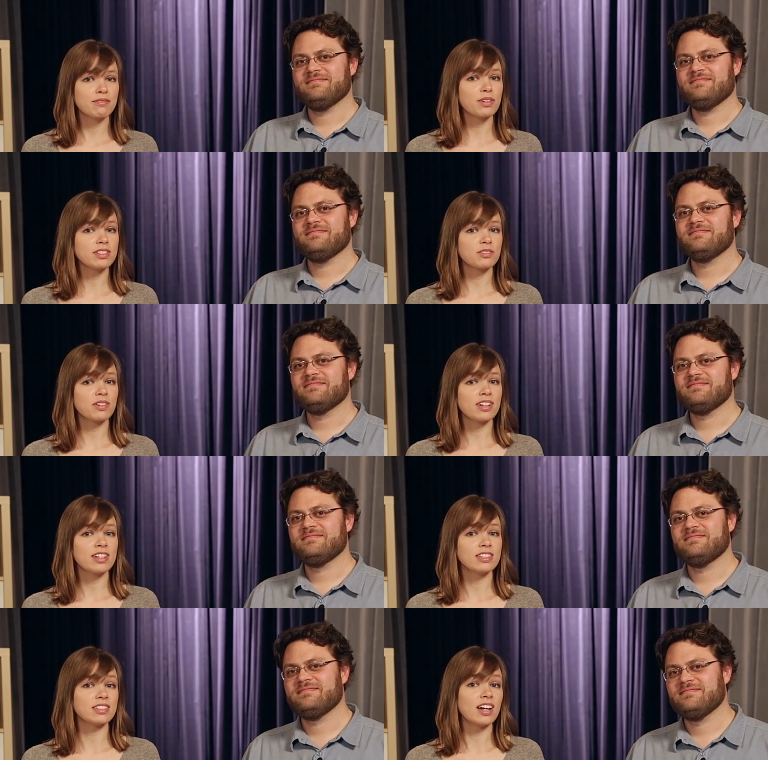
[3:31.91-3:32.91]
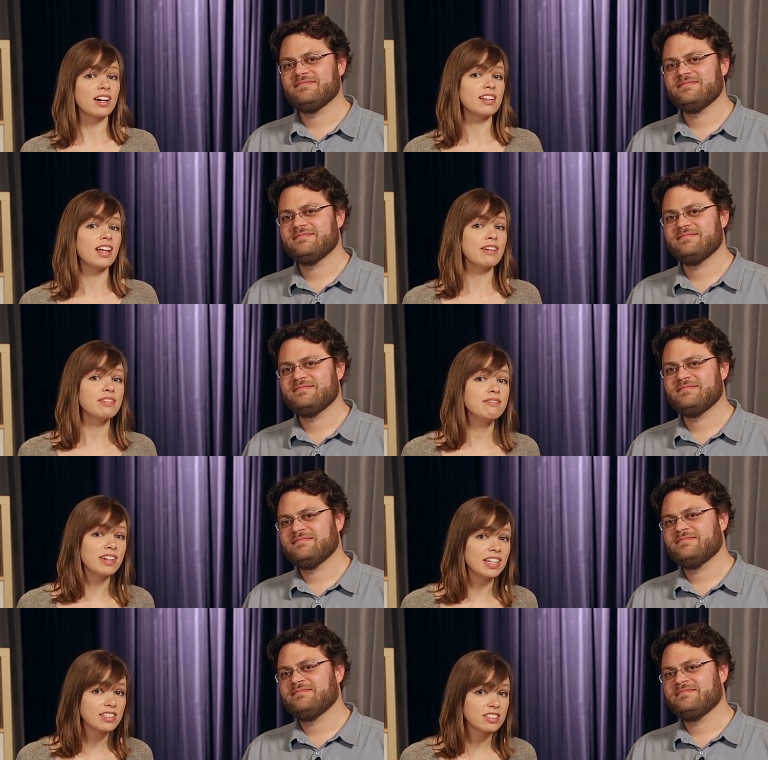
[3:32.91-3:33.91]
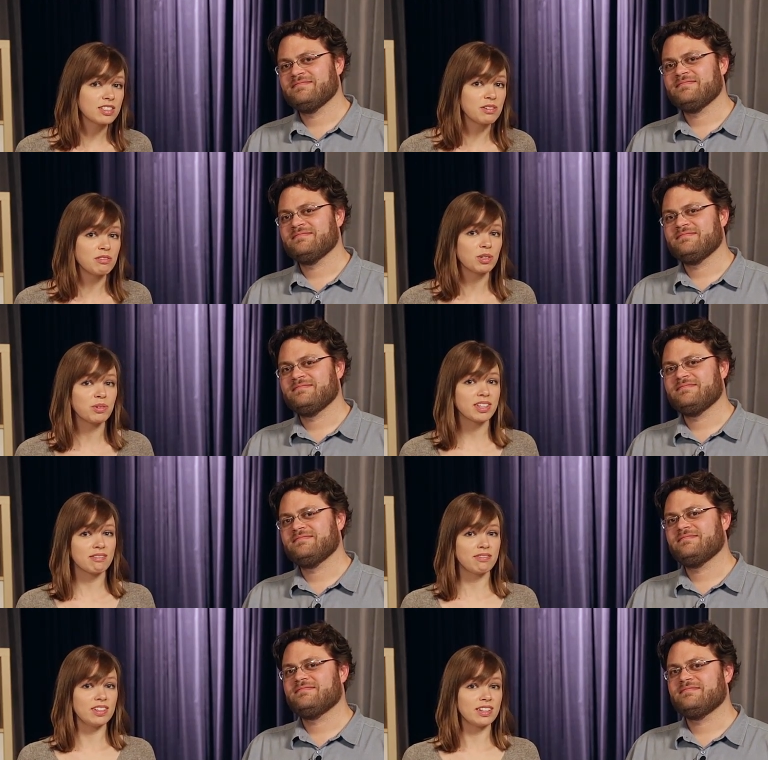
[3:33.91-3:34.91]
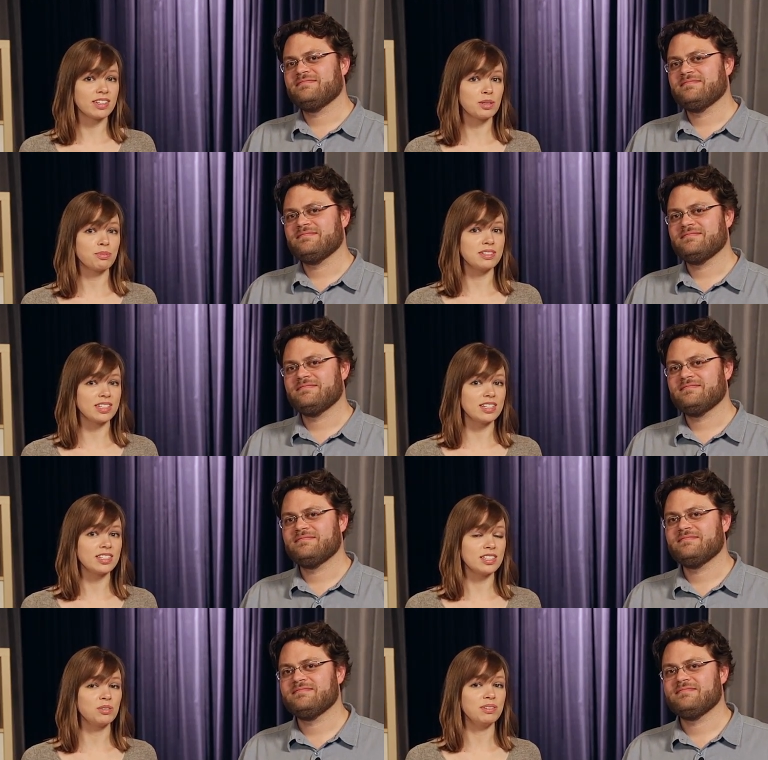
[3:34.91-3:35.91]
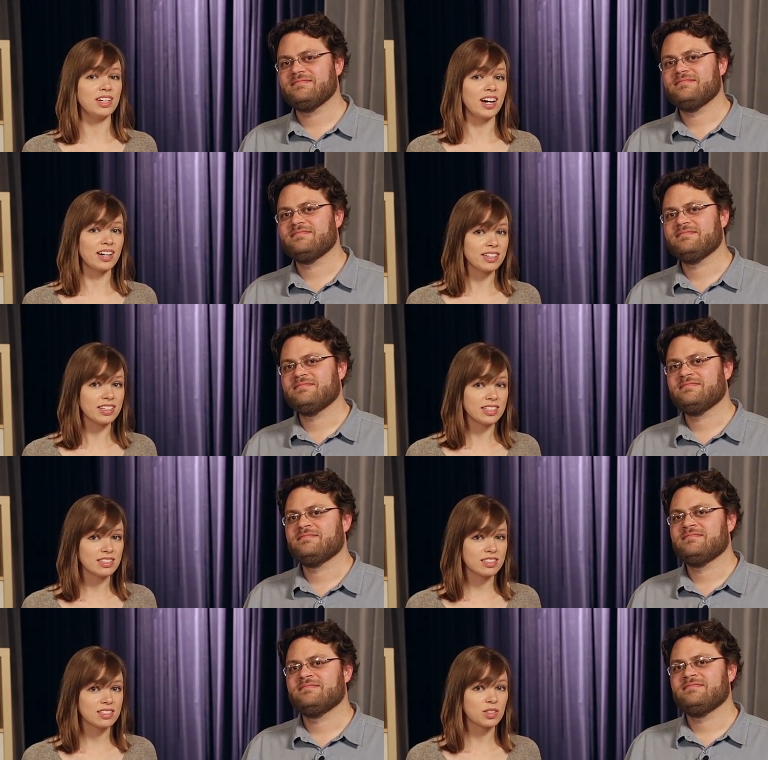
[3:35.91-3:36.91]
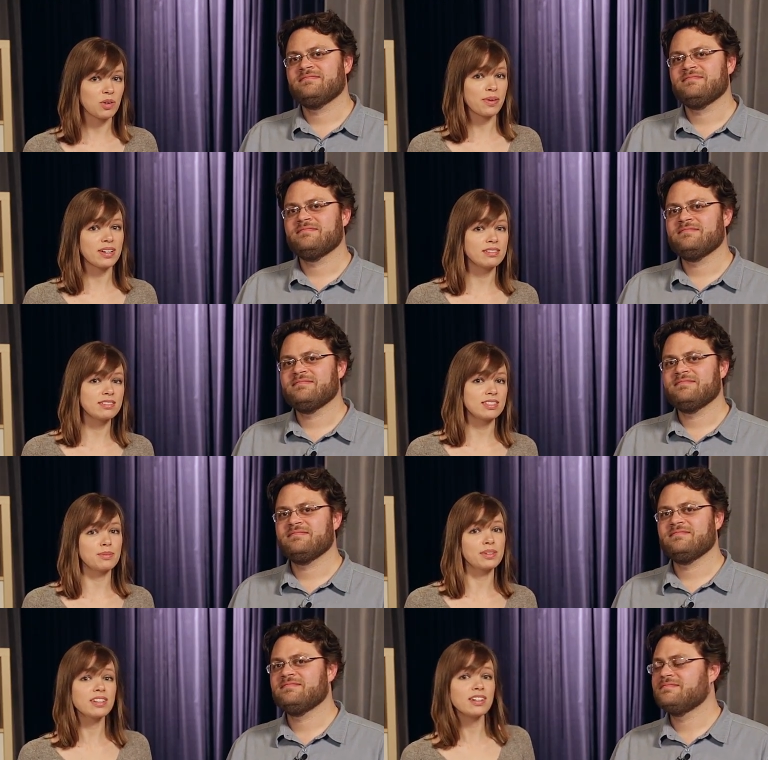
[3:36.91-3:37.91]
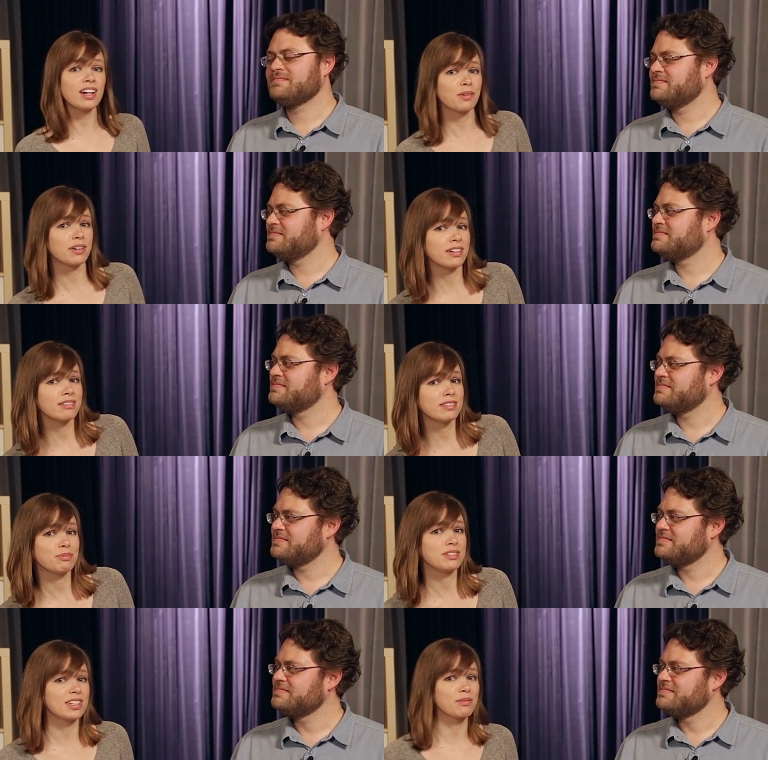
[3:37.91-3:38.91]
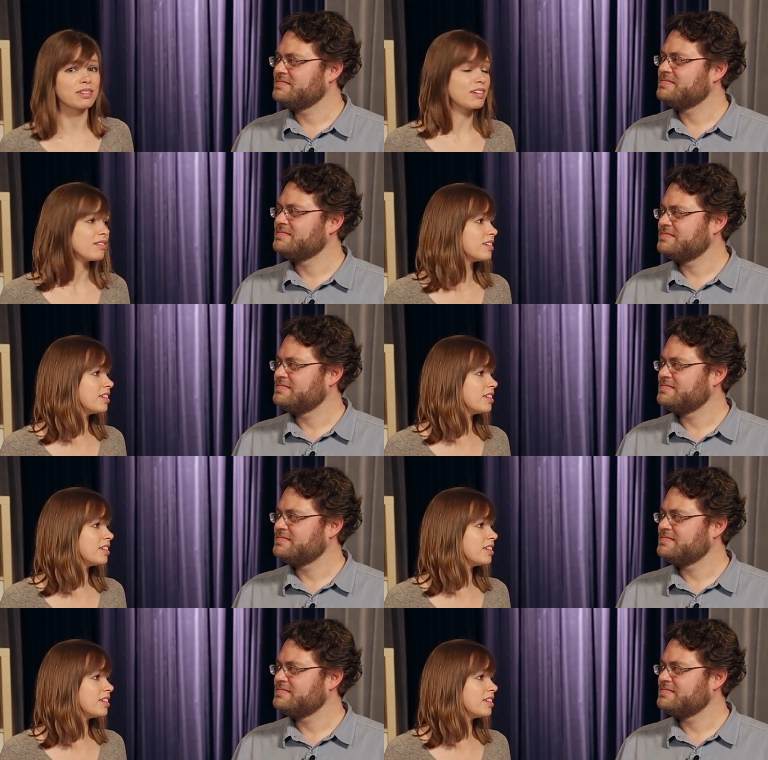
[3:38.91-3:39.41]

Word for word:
Speaker 1: VoiceThread is not a live event, so you don't get the feeling that you're presenting to an audience. So it might seem a little awkward to present without